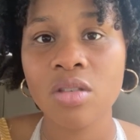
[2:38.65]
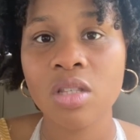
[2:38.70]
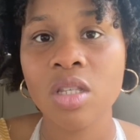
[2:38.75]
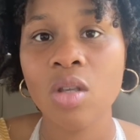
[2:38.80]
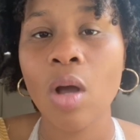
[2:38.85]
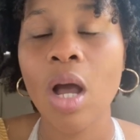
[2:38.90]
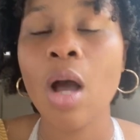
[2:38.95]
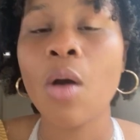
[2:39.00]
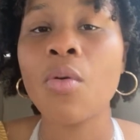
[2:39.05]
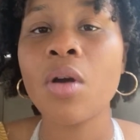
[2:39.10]
So
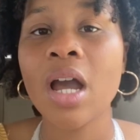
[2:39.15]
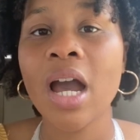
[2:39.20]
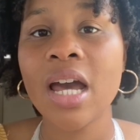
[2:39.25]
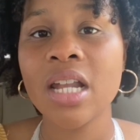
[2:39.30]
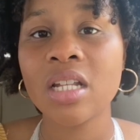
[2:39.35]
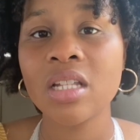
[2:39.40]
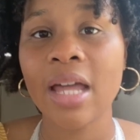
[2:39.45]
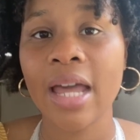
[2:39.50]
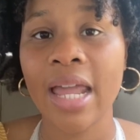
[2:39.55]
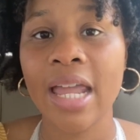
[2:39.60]
I would
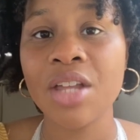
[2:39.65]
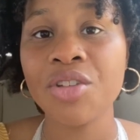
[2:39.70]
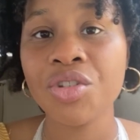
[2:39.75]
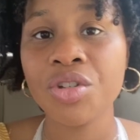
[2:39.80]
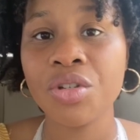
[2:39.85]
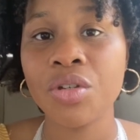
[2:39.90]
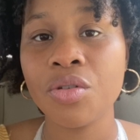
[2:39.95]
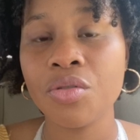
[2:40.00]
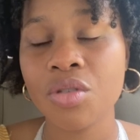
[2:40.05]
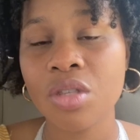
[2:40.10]
kind of like
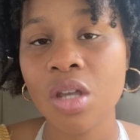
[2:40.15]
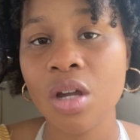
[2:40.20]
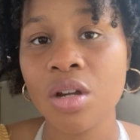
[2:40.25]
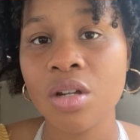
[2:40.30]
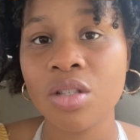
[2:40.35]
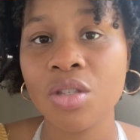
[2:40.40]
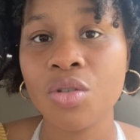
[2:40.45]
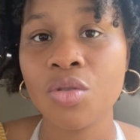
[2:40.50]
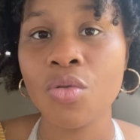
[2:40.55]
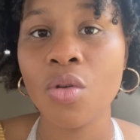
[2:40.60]
introduce her
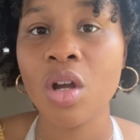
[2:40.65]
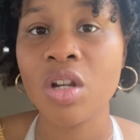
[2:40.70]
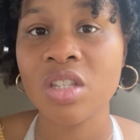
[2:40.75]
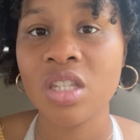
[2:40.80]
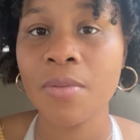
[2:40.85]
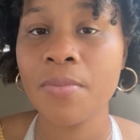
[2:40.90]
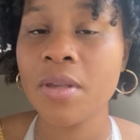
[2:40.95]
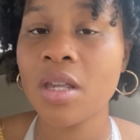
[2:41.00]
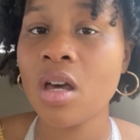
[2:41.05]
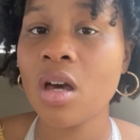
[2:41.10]
to her
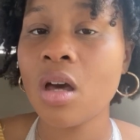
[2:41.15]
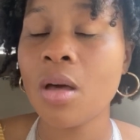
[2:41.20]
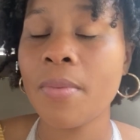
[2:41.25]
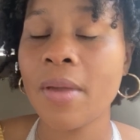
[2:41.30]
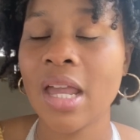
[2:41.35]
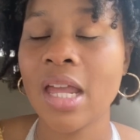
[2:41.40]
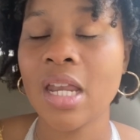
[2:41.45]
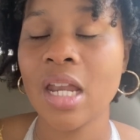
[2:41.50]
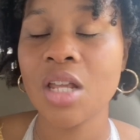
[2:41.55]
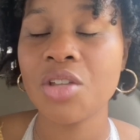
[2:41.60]
sippy cup
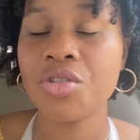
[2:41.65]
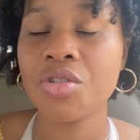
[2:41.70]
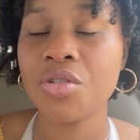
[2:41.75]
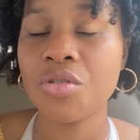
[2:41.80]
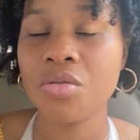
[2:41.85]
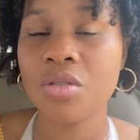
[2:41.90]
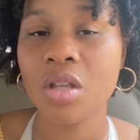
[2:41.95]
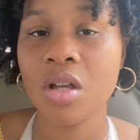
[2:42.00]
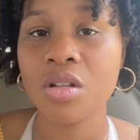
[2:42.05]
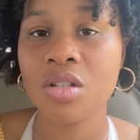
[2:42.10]
and
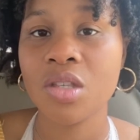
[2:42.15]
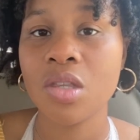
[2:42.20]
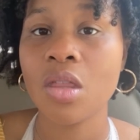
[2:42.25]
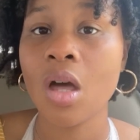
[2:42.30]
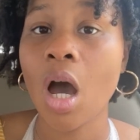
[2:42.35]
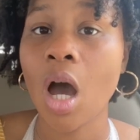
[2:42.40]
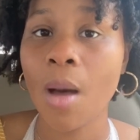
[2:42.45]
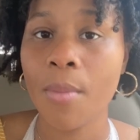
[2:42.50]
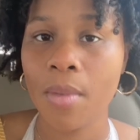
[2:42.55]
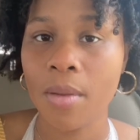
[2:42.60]
introduce her to the
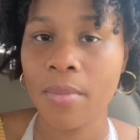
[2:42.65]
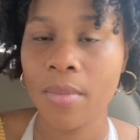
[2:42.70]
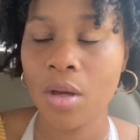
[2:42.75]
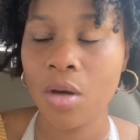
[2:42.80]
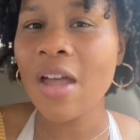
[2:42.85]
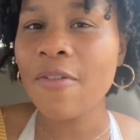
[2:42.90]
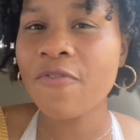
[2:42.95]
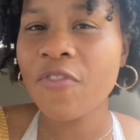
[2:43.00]
almond milk.